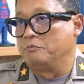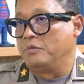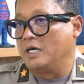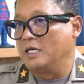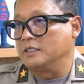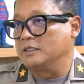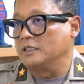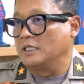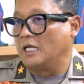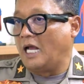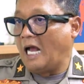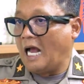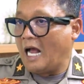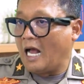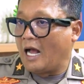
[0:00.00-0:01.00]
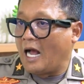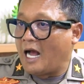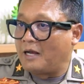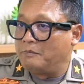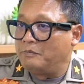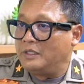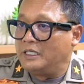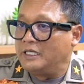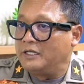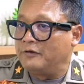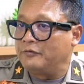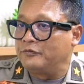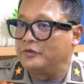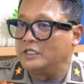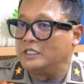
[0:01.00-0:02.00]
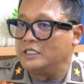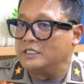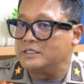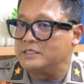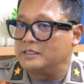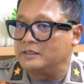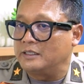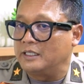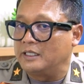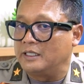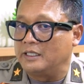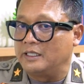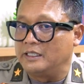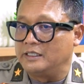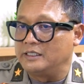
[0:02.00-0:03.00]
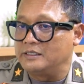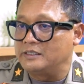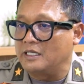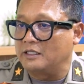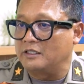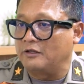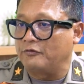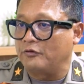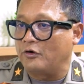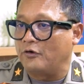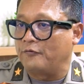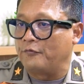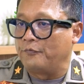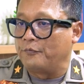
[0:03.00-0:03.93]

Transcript: but I believe we initiative of